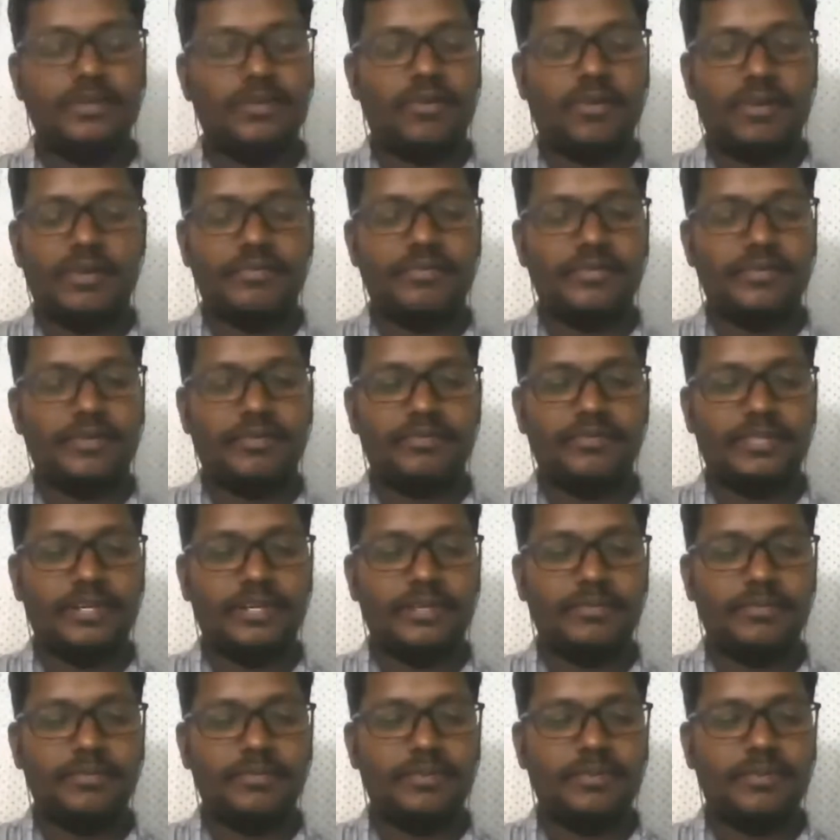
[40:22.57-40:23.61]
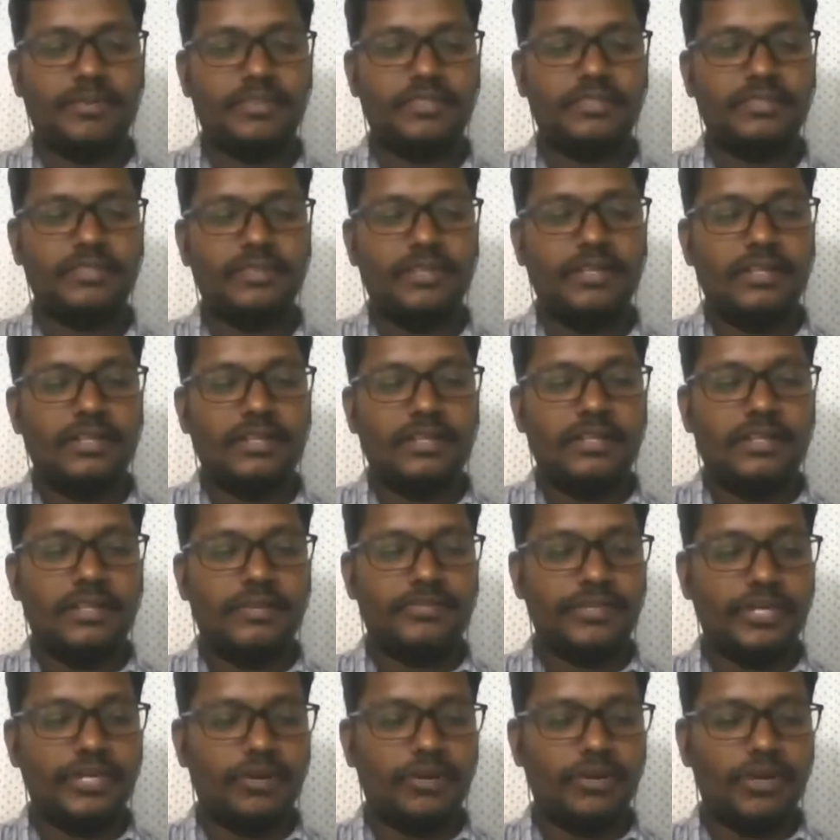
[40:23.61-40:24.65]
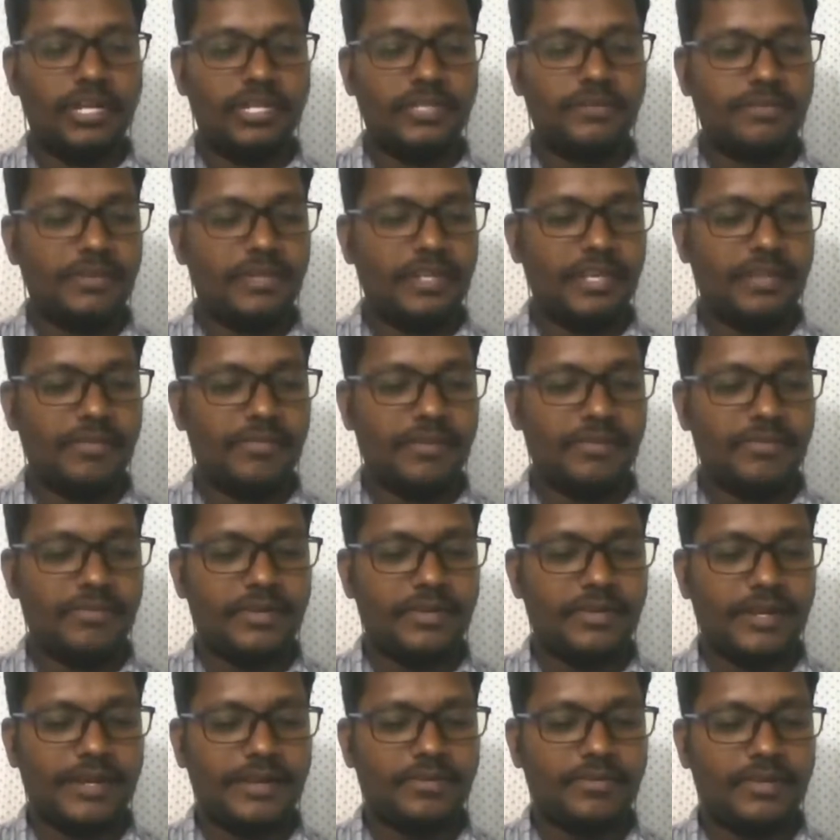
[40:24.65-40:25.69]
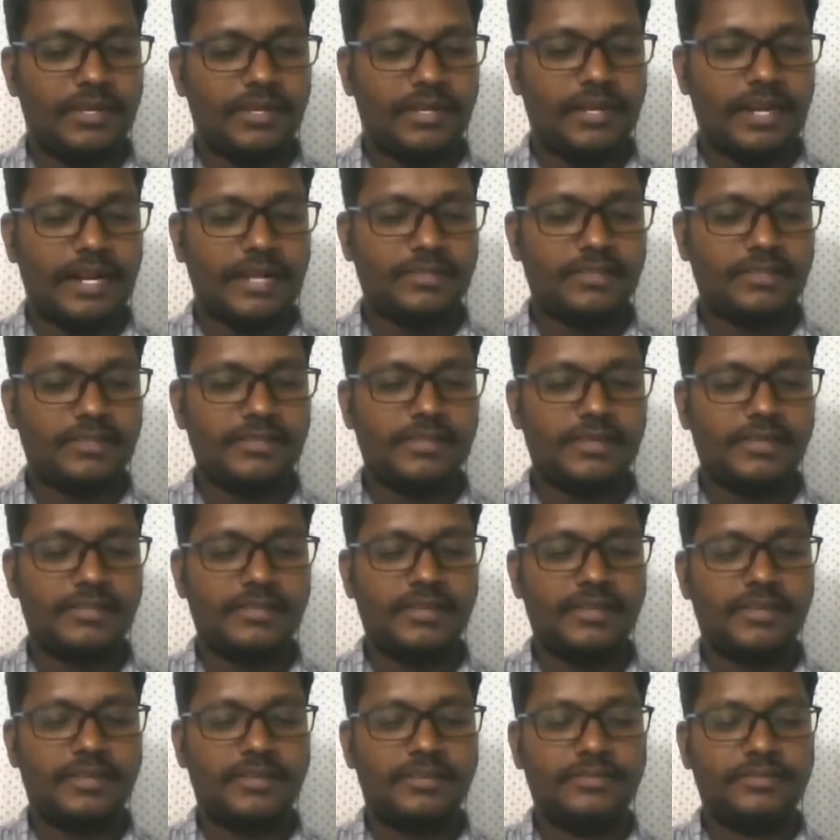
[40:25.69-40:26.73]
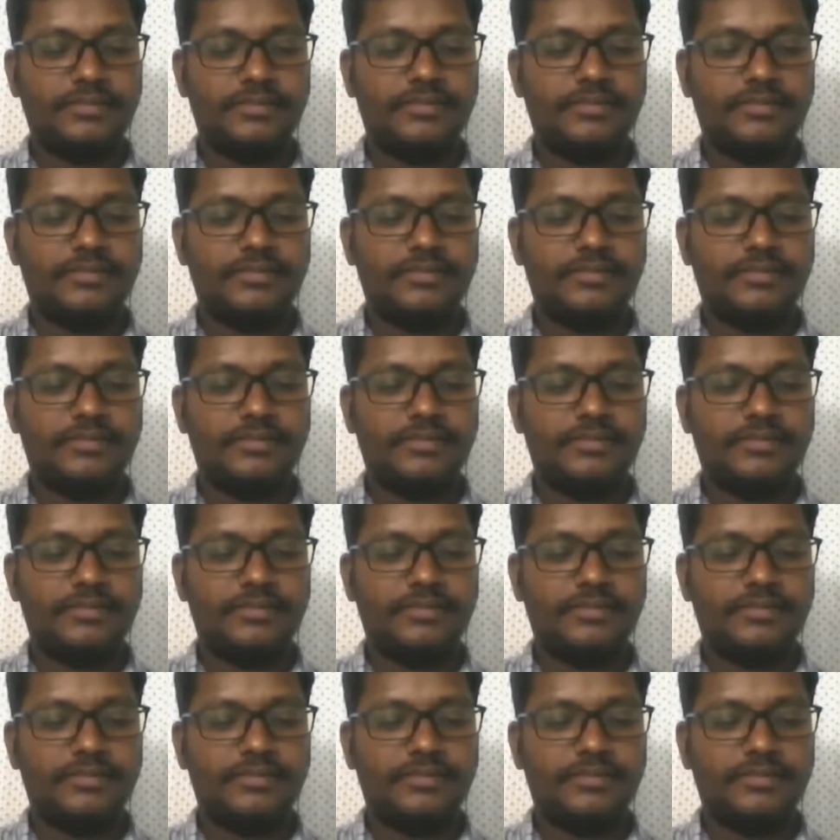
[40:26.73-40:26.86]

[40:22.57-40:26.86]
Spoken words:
are not aware of that because schedule has been given. We try to take classes. That's it.